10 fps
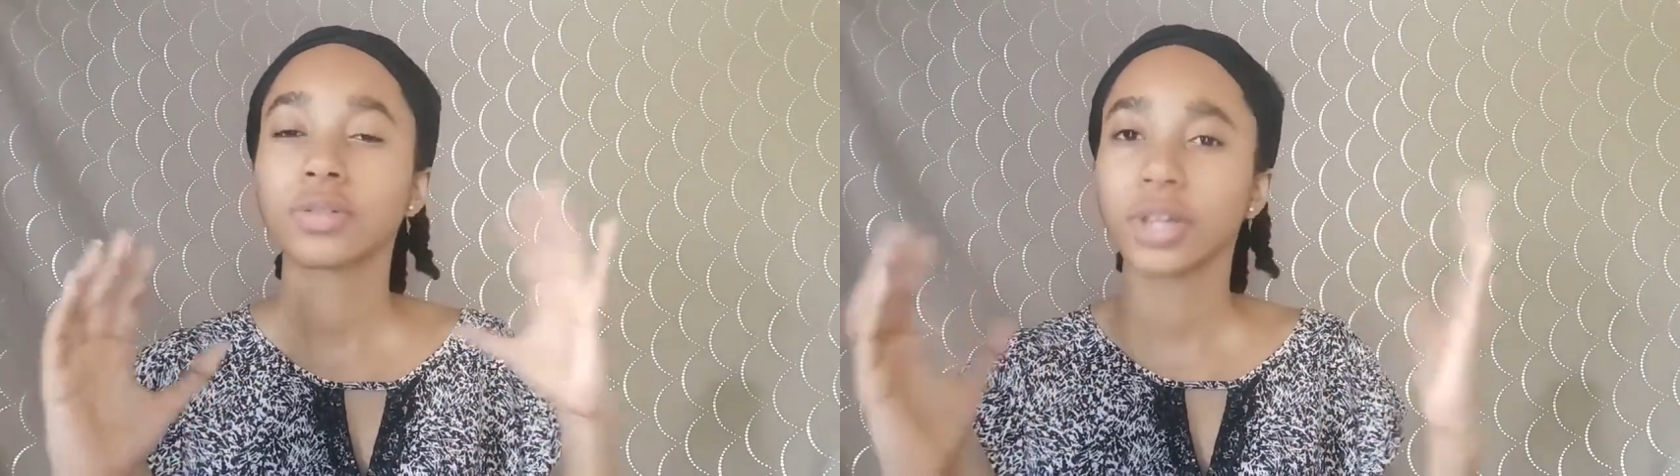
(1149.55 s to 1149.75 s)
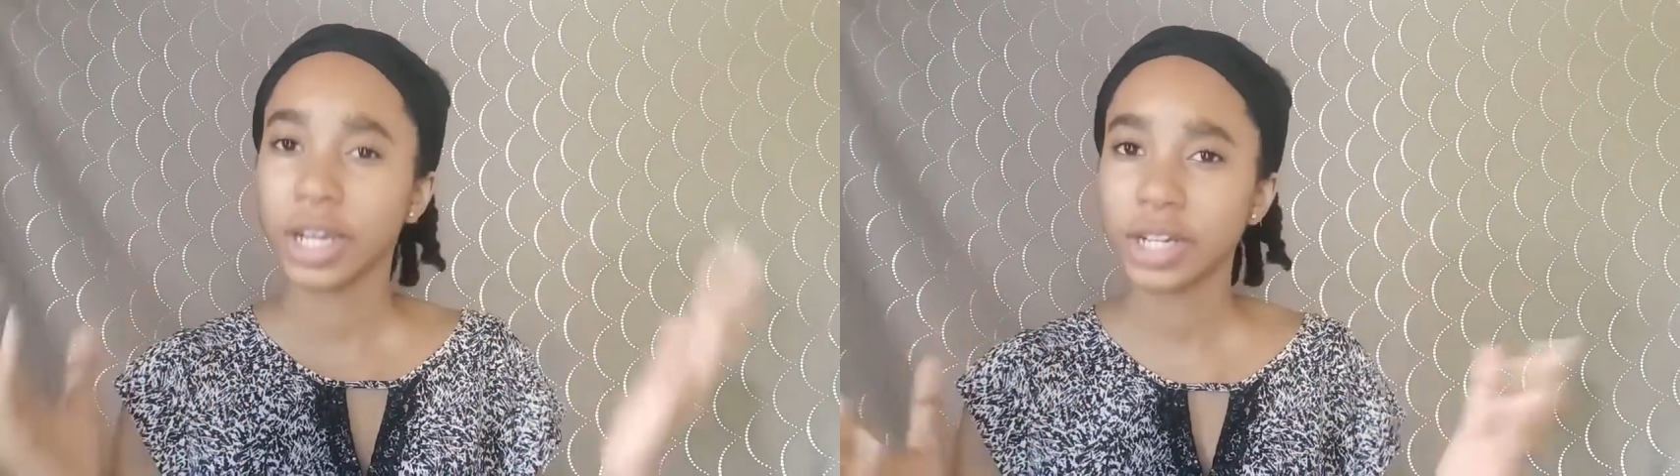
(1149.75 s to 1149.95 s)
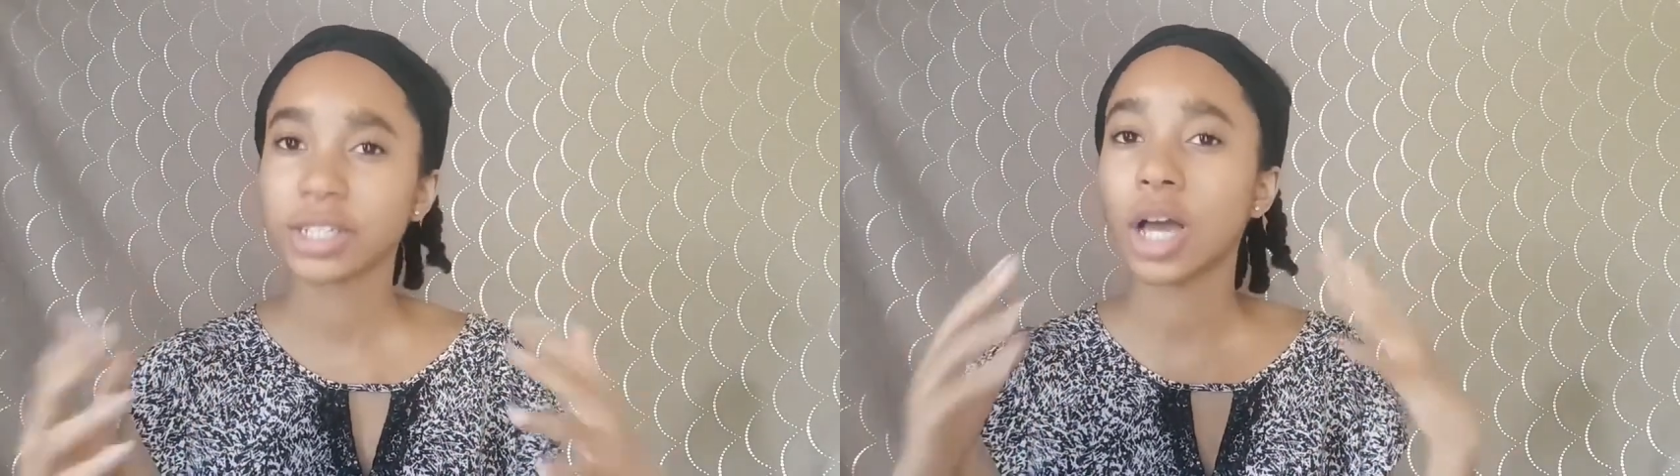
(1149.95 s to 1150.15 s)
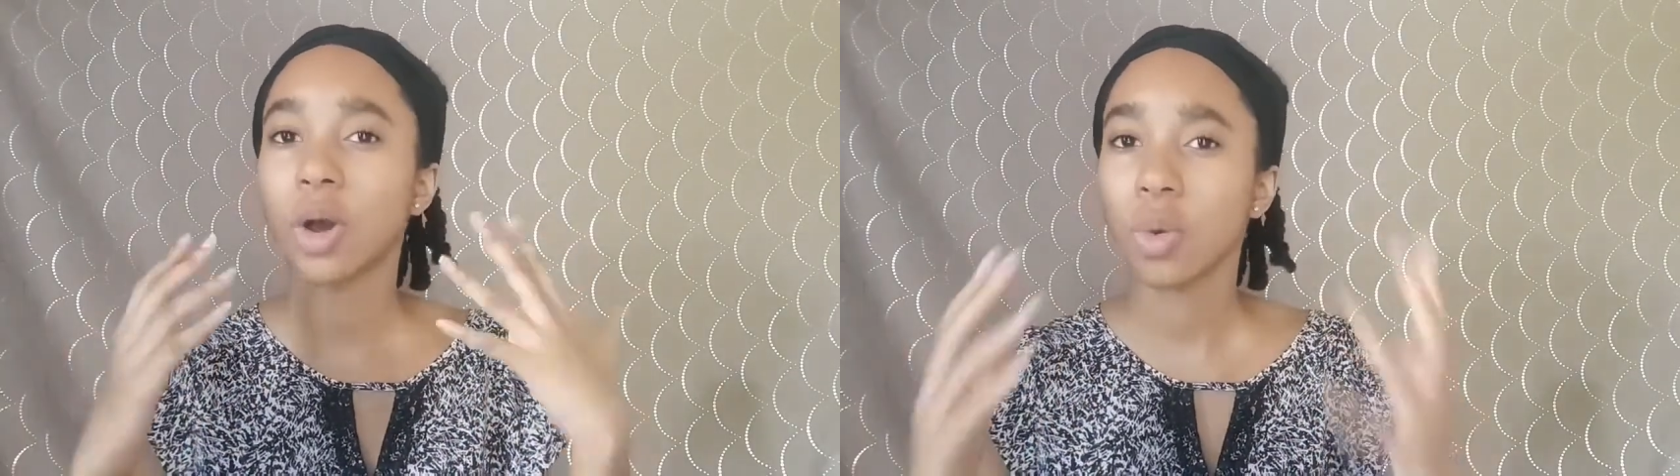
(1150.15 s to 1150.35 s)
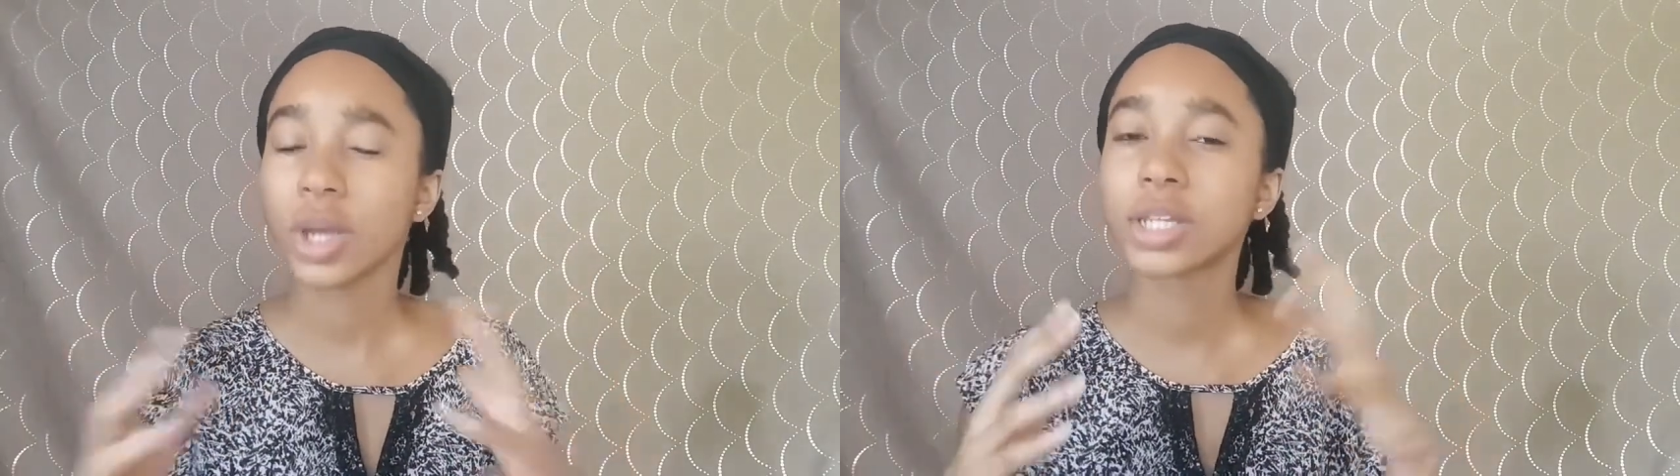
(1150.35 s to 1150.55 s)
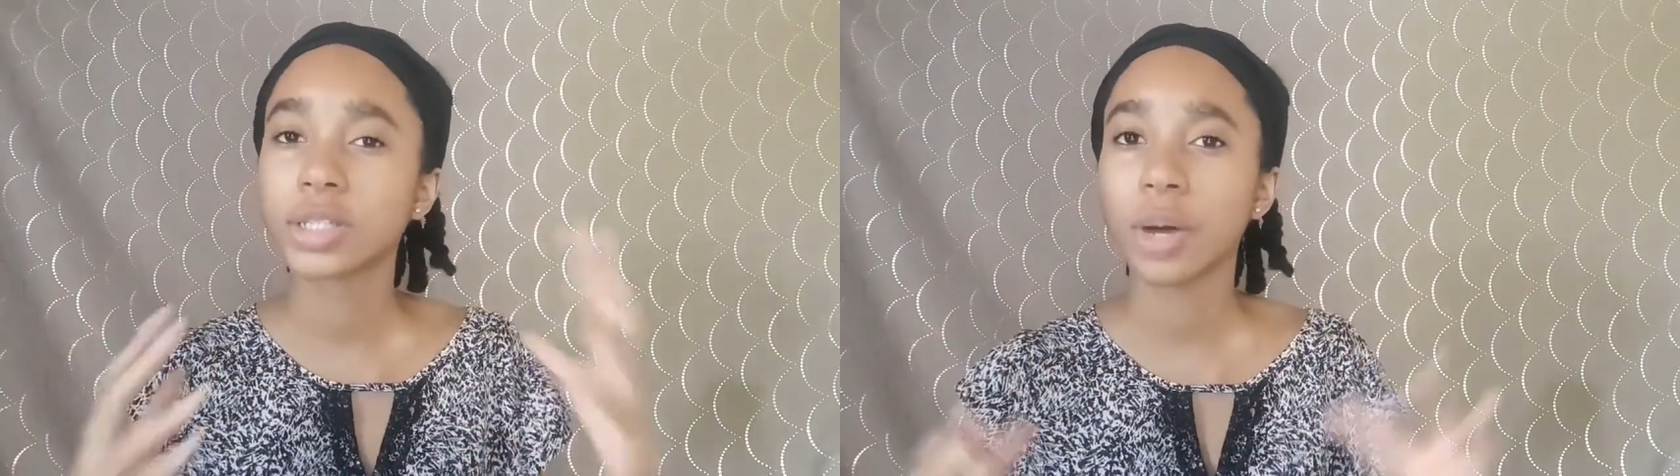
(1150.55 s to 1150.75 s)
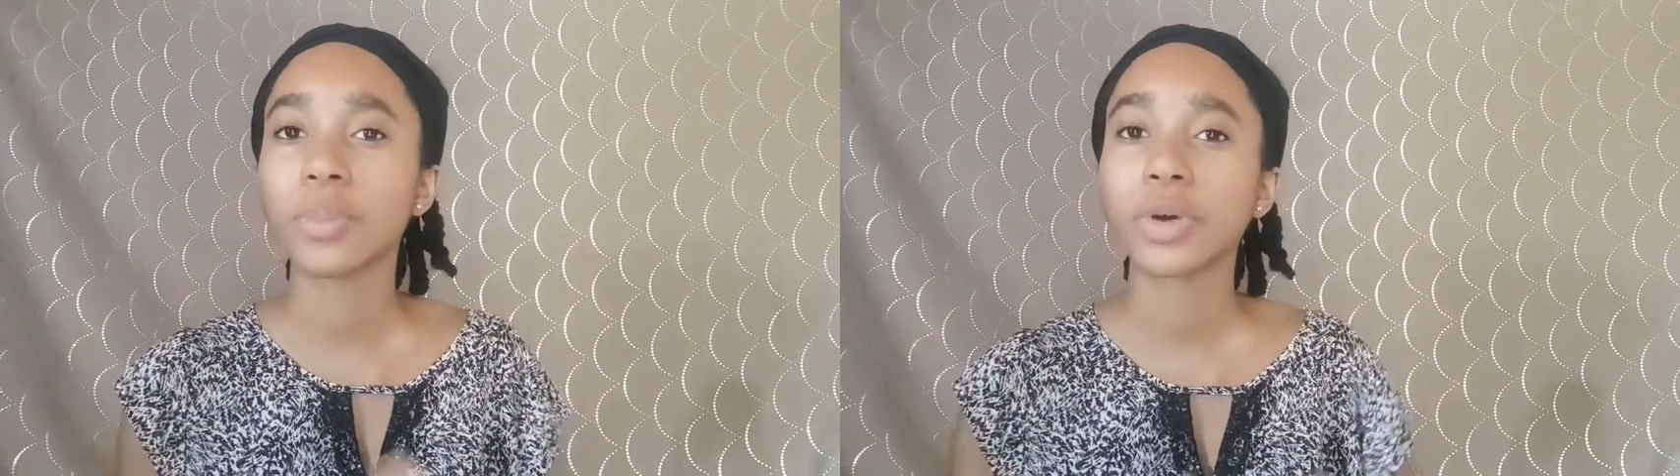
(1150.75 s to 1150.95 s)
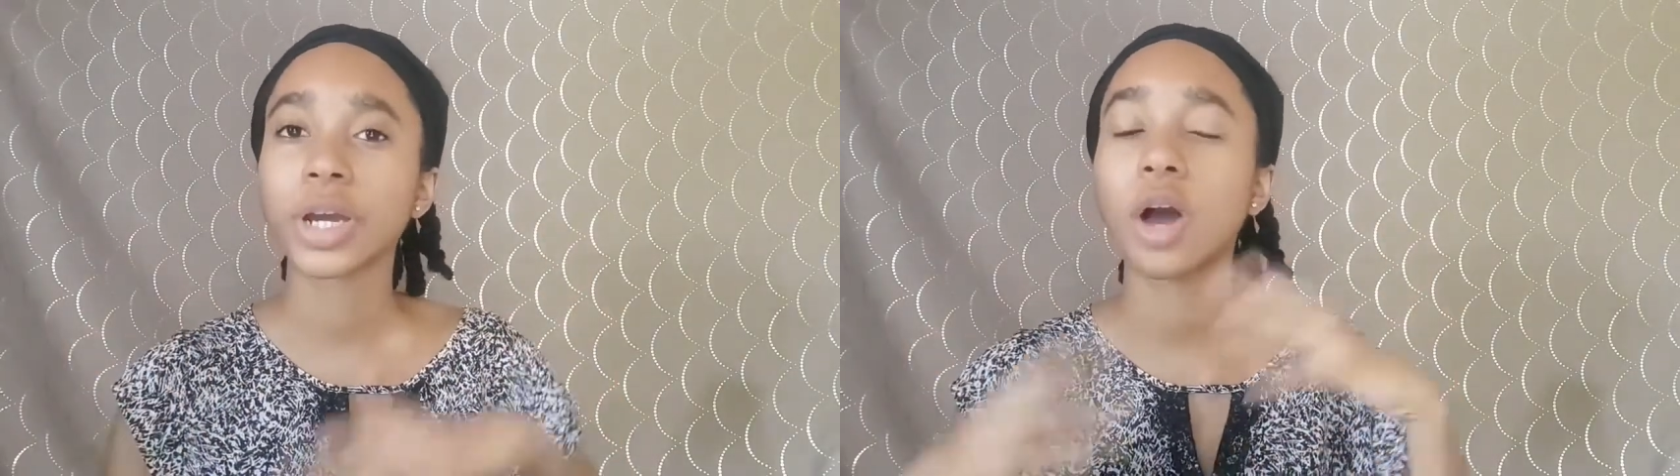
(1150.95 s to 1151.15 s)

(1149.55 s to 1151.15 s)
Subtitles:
here's a quick summary